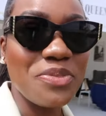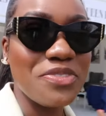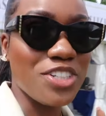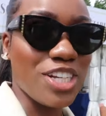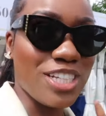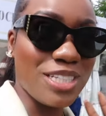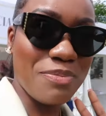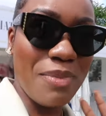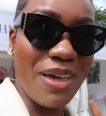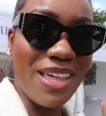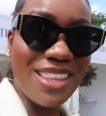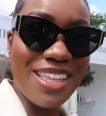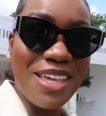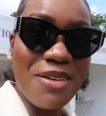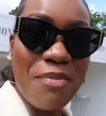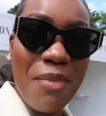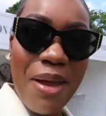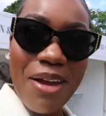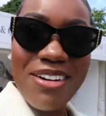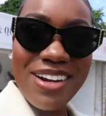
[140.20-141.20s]
Just met the
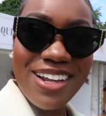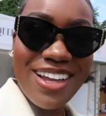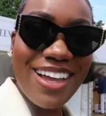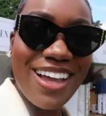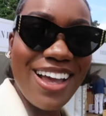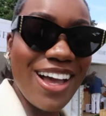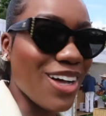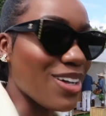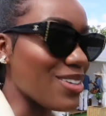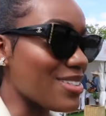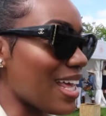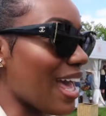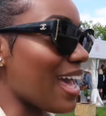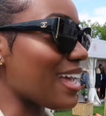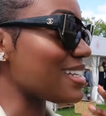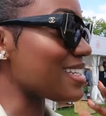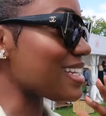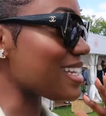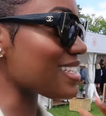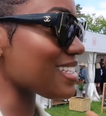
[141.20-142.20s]
American girls,
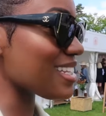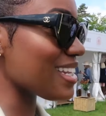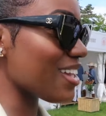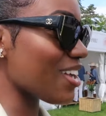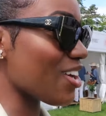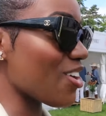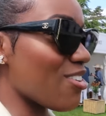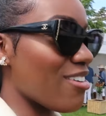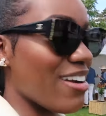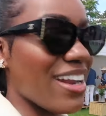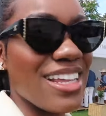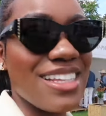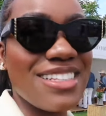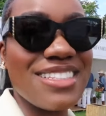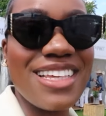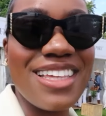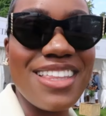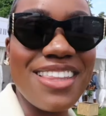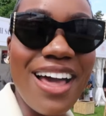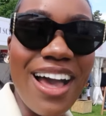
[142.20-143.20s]
and isn't it
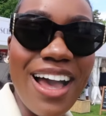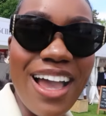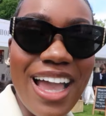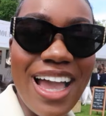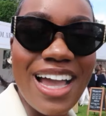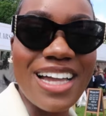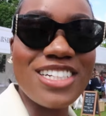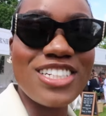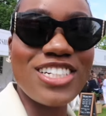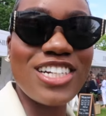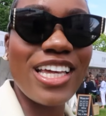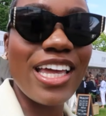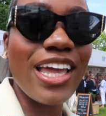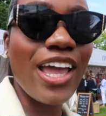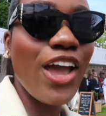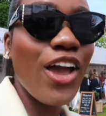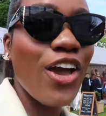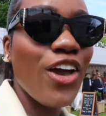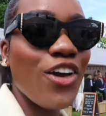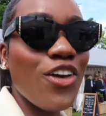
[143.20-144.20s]
crazy that I
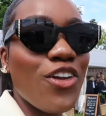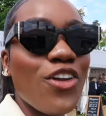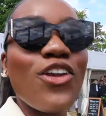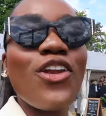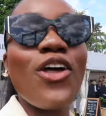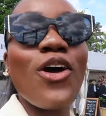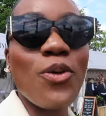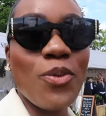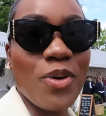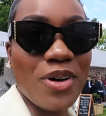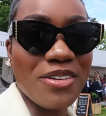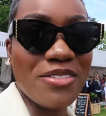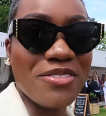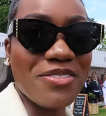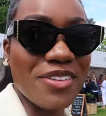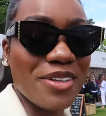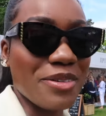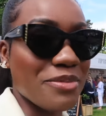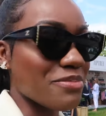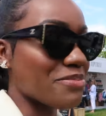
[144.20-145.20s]
actually know one of
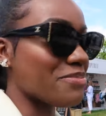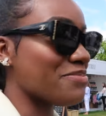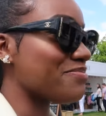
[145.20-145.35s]
them?